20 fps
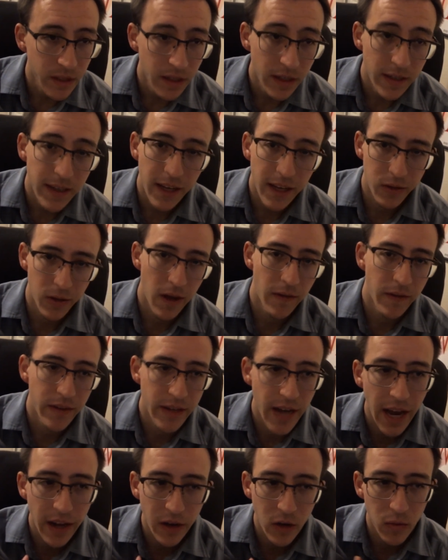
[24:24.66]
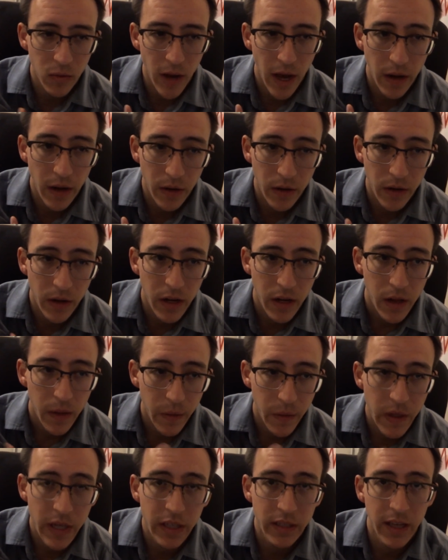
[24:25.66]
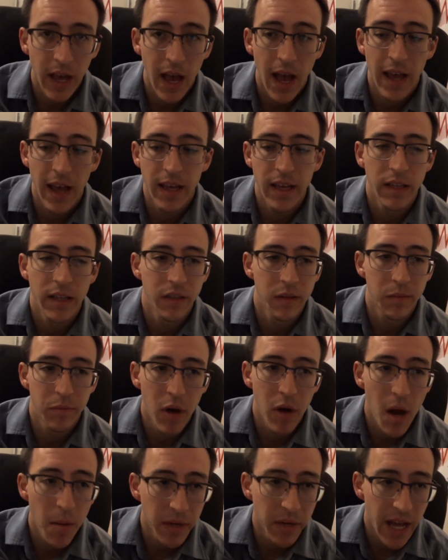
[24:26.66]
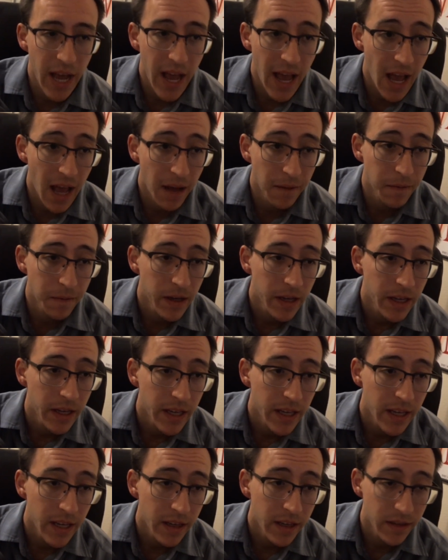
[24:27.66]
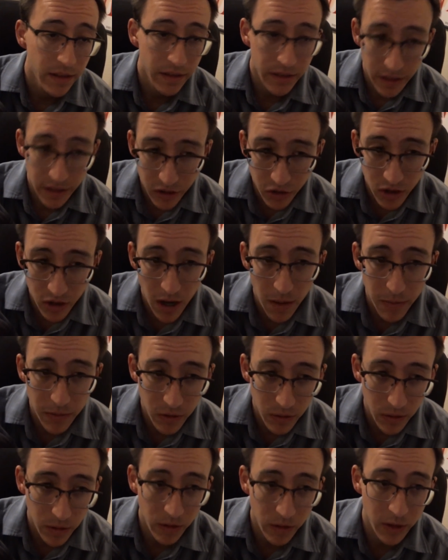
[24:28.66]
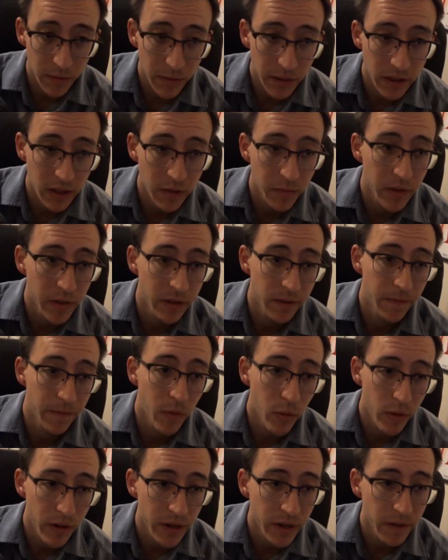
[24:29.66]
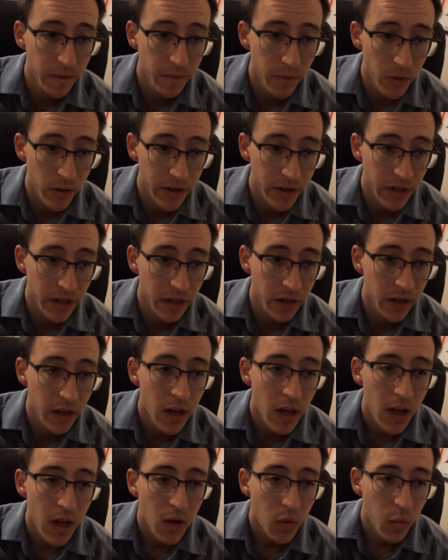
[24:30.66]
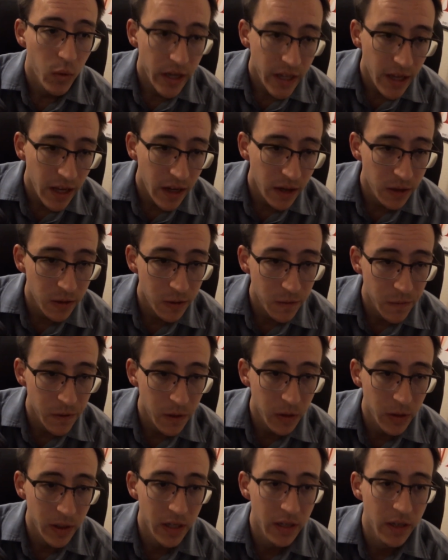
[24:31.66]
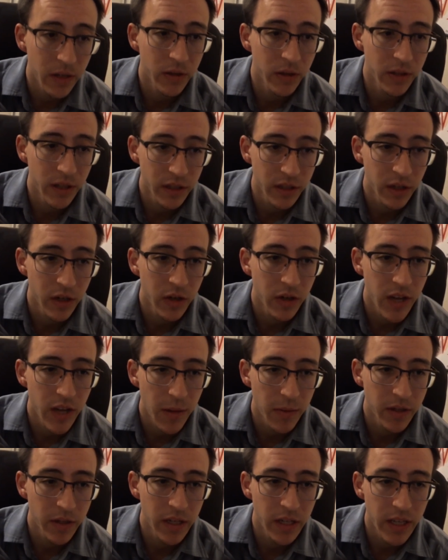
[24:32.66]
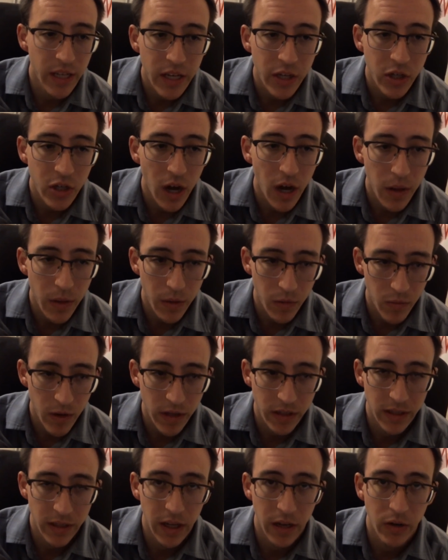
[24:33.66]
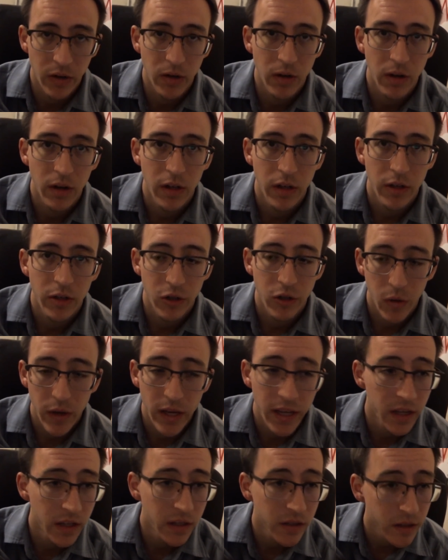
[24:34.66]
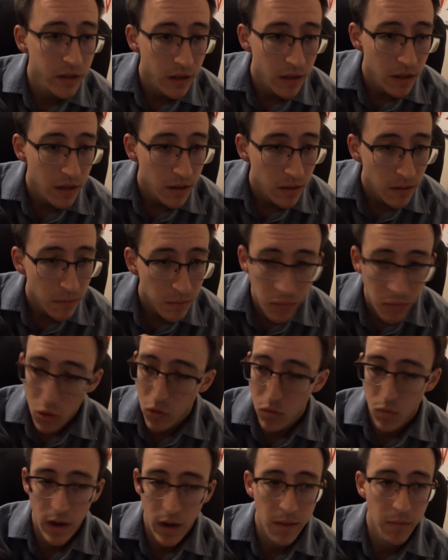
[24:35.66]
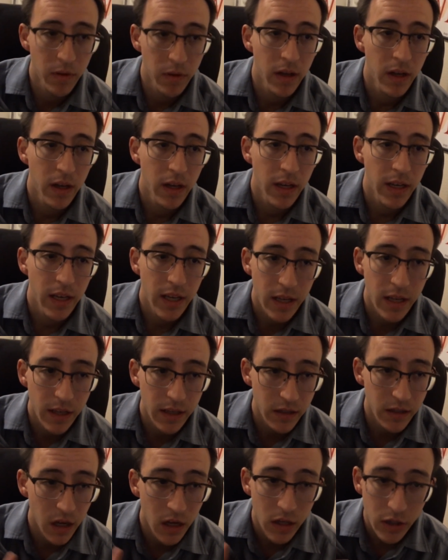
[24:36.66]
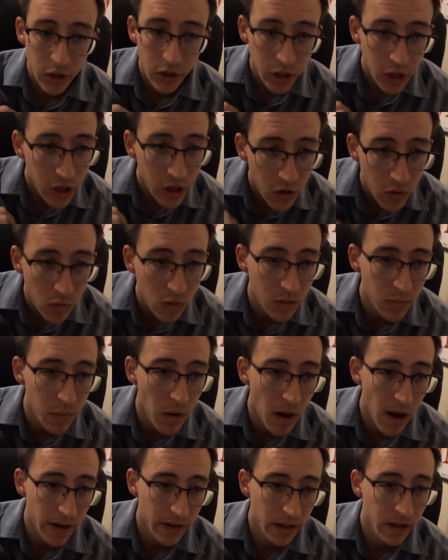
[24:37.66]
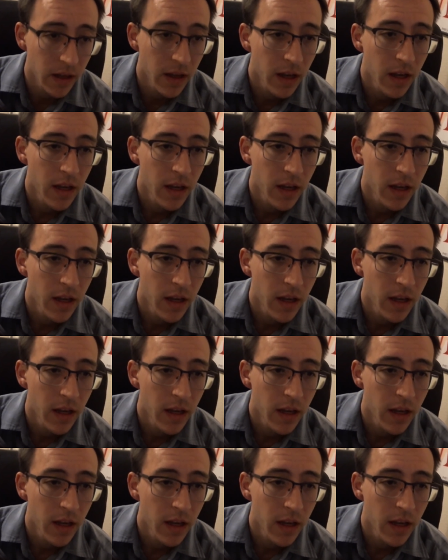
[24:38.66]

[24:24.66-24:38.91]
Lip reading: Next we have Dino Rider. This guy is a bomb and a half. He's a 6-drop, so a little expensive, but he's a 14/14. When he enters the field, it deals 600 damage to each other resonator. So he's board wipe. He's a huge body.